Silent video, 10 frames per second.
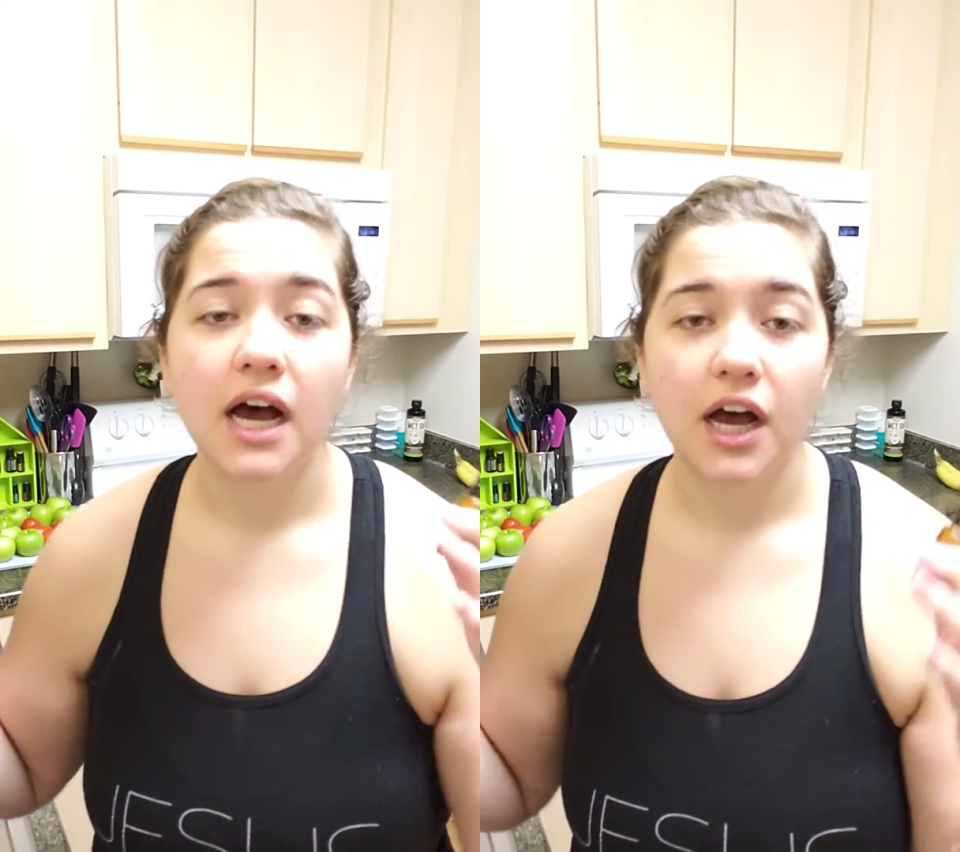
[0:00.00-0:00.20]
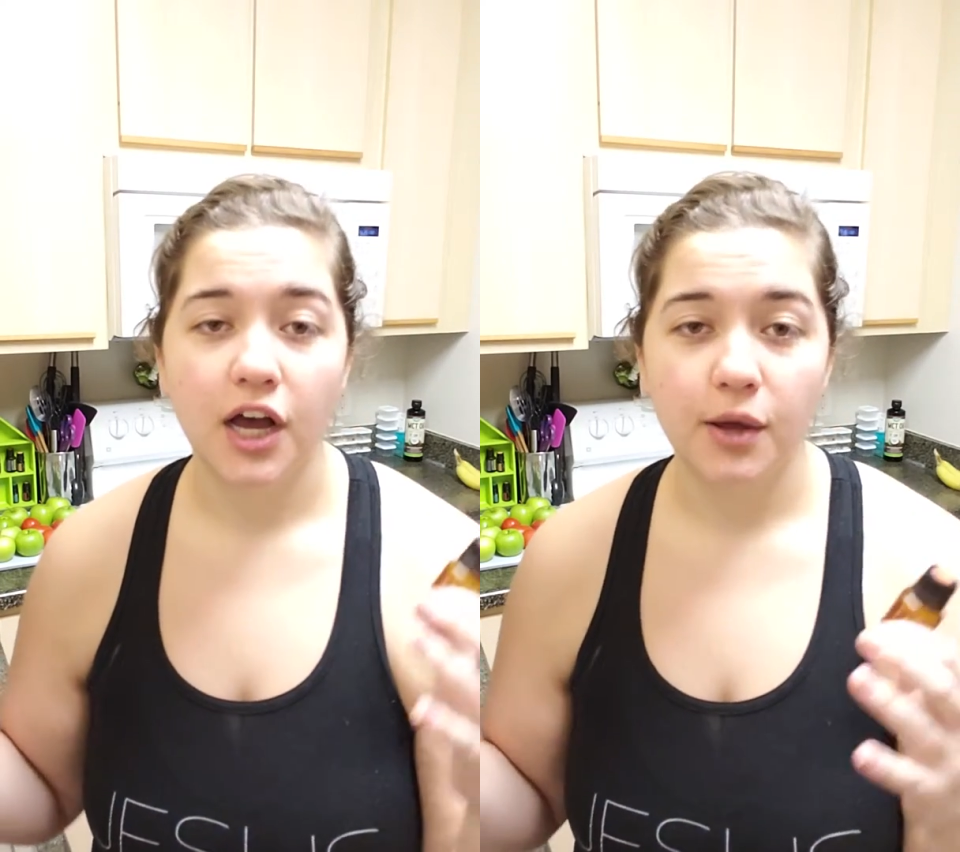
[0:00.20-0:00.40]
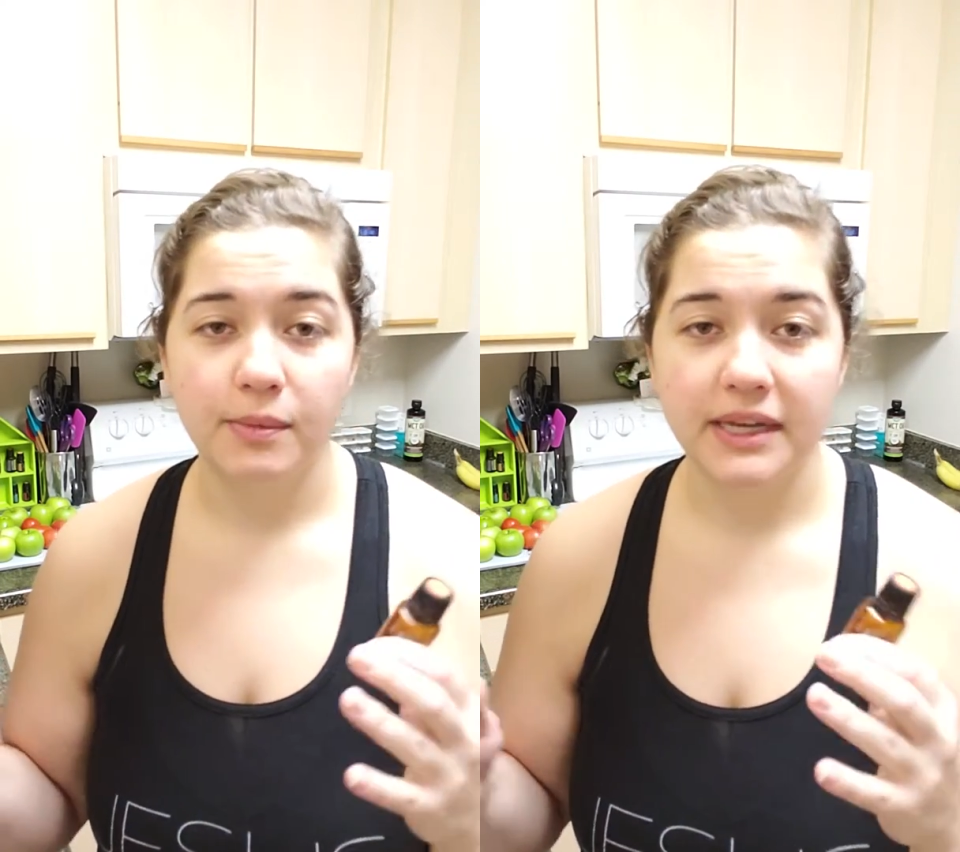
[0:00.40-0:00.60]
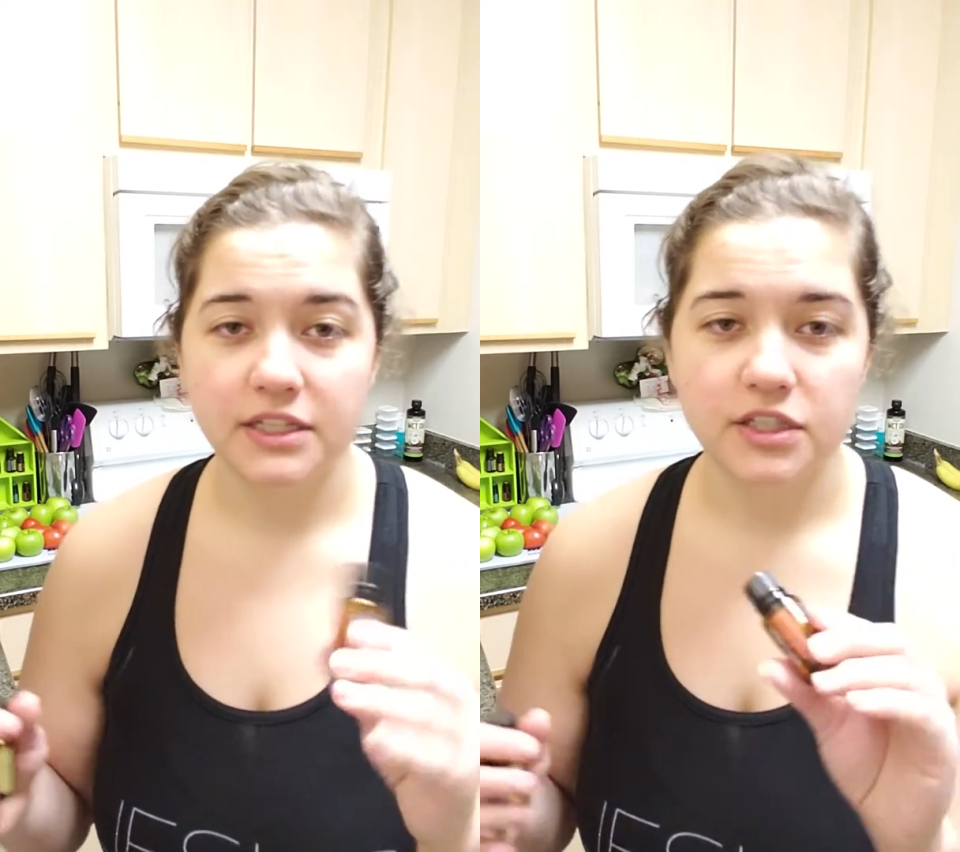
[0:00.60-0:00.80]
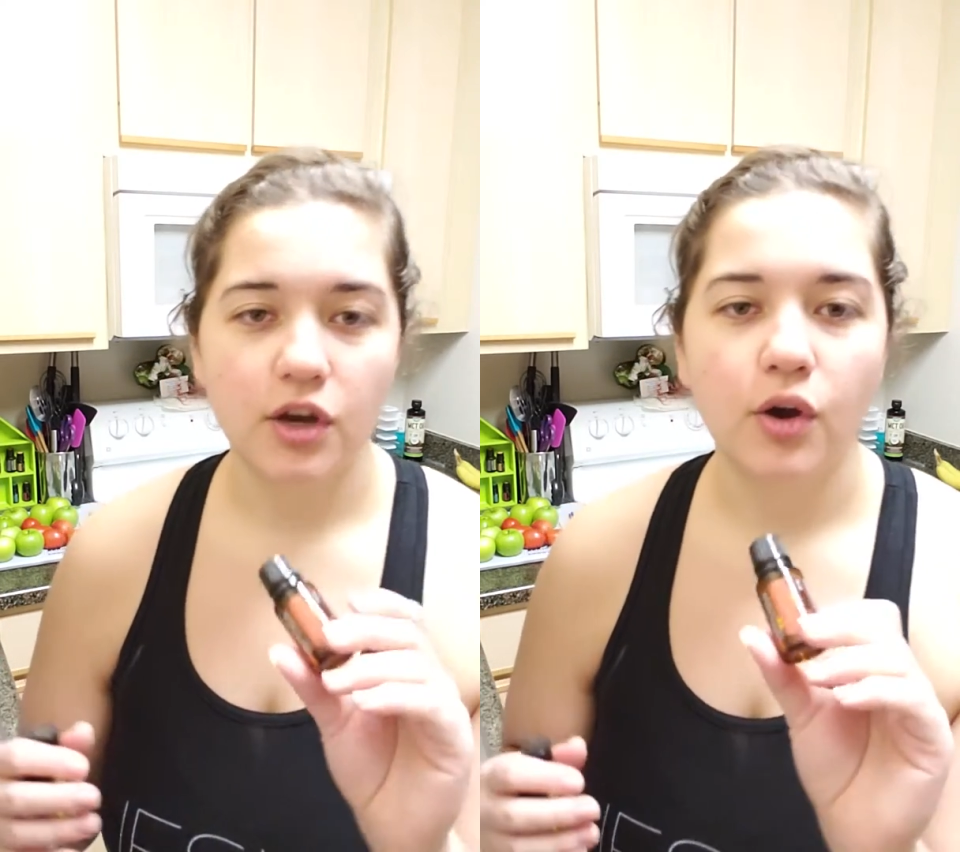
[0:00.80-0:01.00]
and
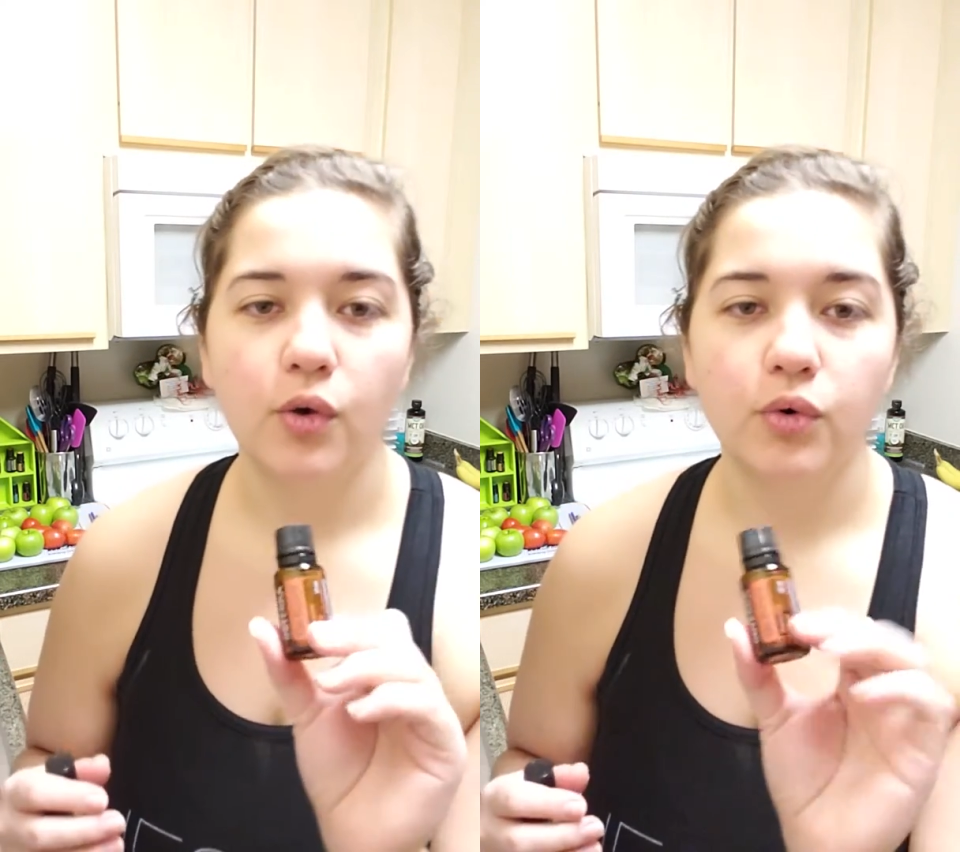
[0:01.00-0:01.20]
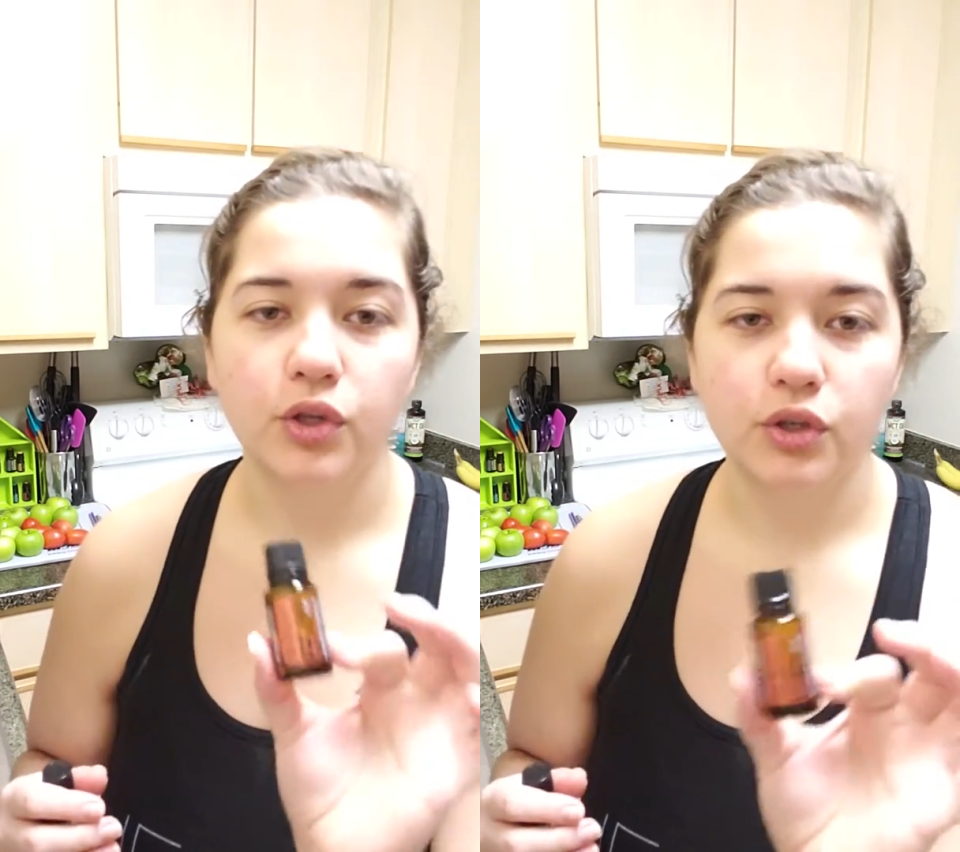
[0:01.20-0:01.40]
so